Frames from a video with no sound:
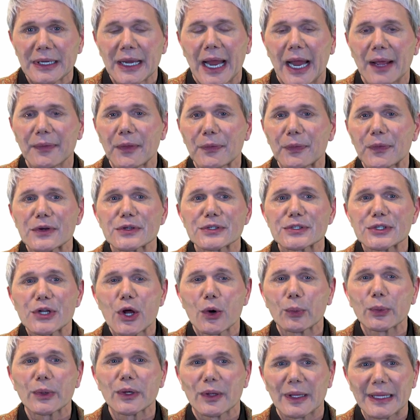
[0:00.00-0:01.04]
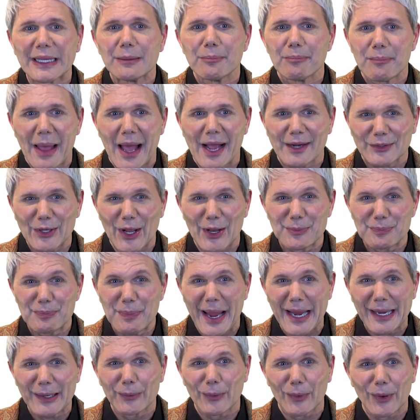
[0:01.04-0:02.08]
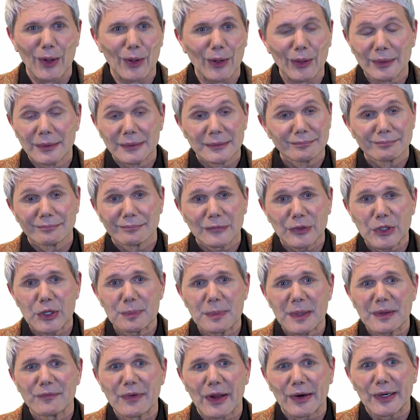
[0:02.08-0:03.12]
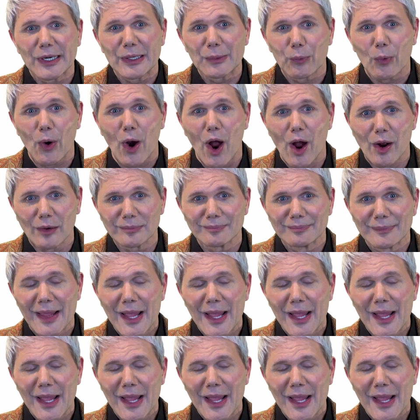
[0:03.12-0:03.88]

and that there's no real impact on payroll, you'd be very wrong.